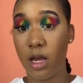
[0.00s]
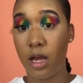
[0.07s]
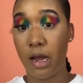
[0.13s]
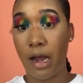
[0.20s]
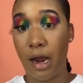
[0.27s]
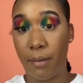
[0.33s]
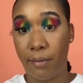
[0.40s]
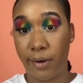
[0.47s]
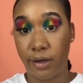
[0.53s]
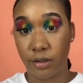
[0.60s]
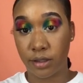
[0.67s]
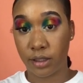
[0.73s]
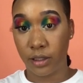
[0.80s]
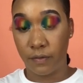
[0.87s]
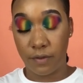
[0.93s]
eyebrow
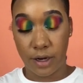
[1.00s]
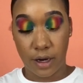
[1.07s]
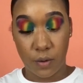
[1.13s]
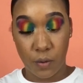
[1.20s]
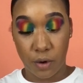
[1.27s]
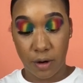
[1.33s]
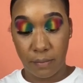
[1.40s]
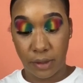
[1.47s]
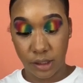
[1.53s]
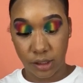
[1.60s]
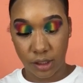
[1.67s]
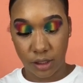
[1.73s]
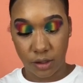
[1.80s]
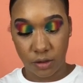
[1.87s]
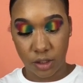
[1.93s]
stuff that I ordered months ago.